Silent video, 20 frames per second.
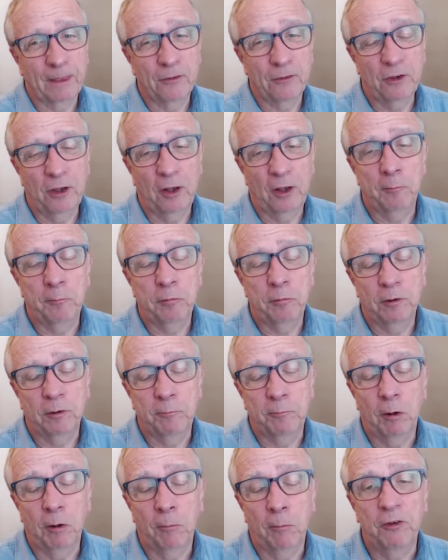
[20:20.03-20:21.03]
a
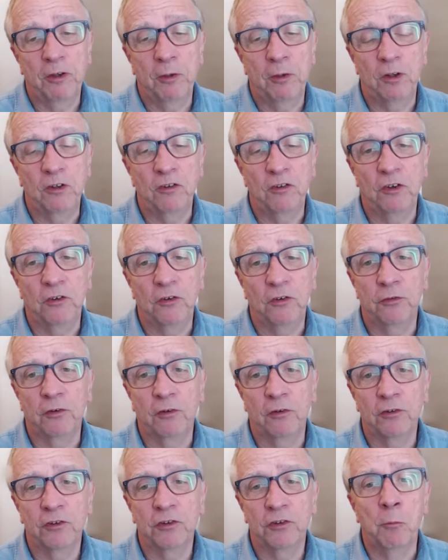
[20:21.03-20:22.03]
property which is
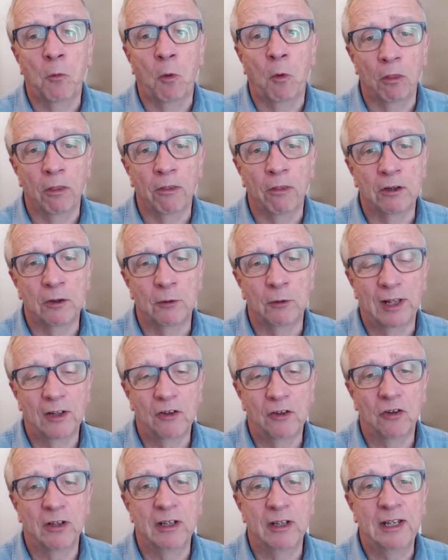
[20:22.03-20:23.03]
far smaller than you
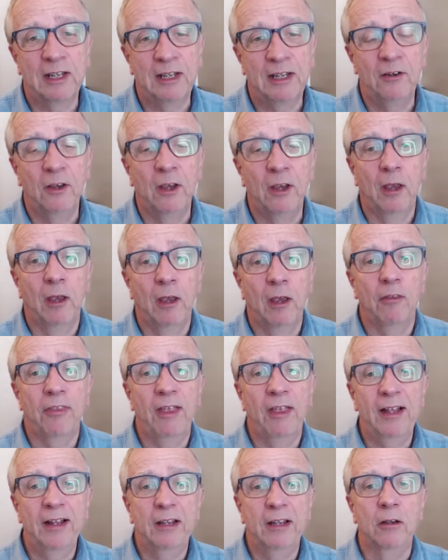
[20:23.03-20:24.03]
actually need,
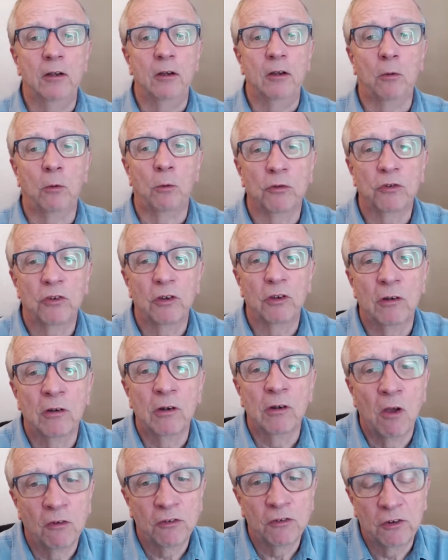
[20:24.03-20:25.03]
that can cause a
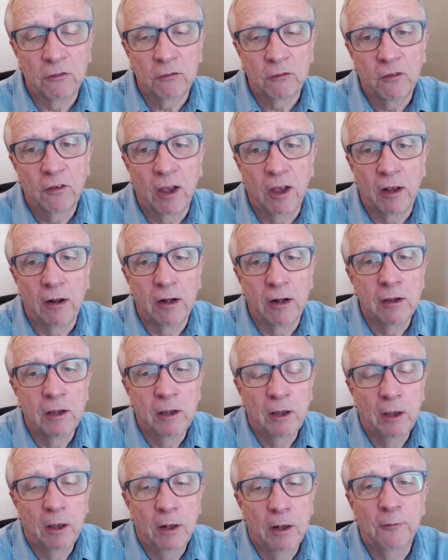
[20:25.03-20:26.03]
lot of
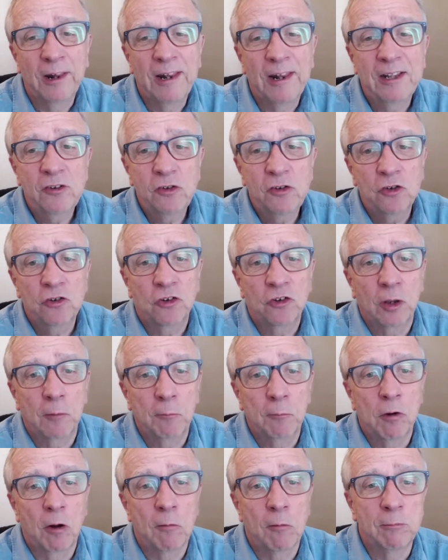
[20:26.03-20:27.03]
relationship
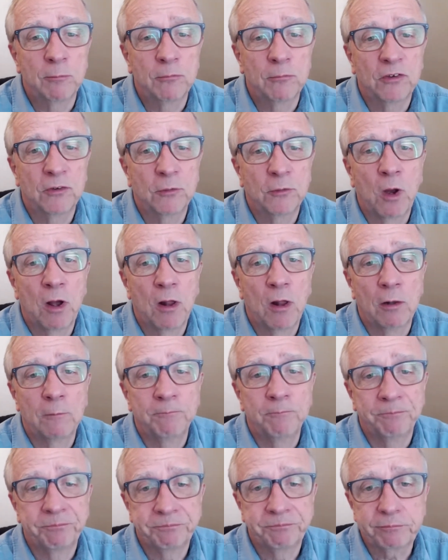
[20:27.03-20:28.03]
problems as well.
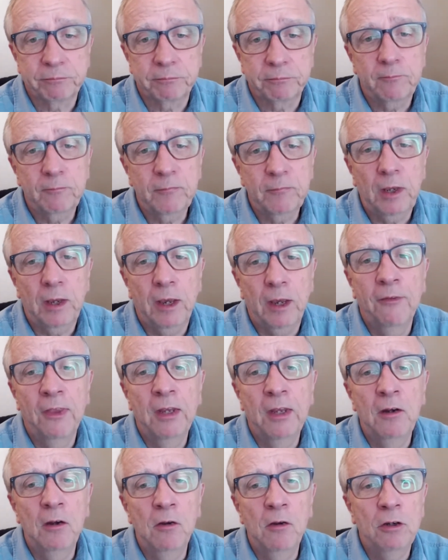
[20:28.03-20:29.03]
And then
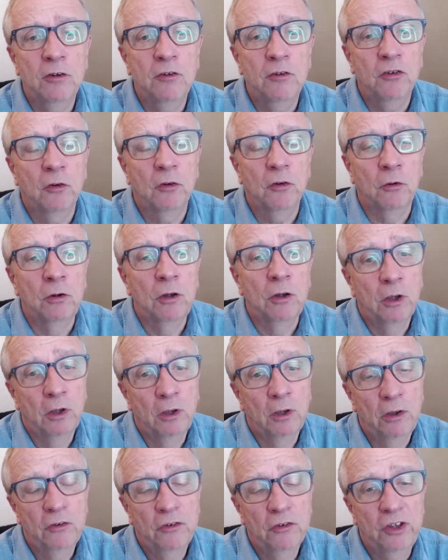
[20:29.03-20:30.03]
look at your
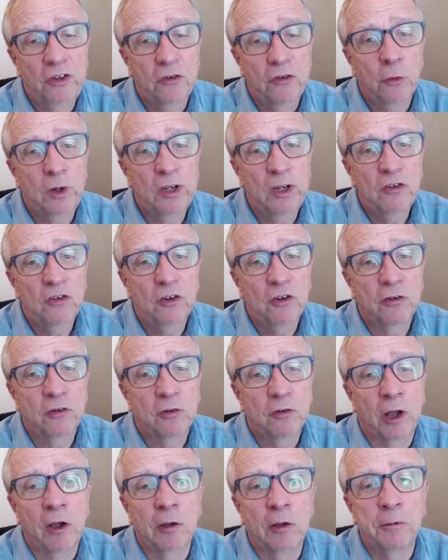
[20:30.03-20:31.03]
situation,
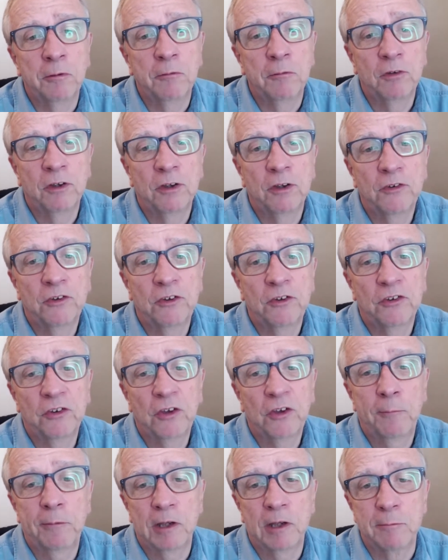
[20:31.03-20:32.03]
urban versus
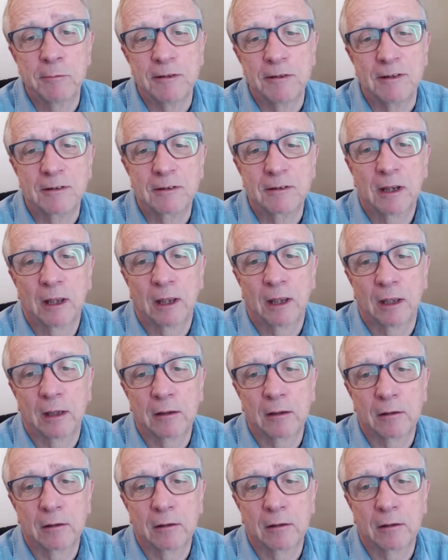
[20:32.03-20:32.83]
suburban, for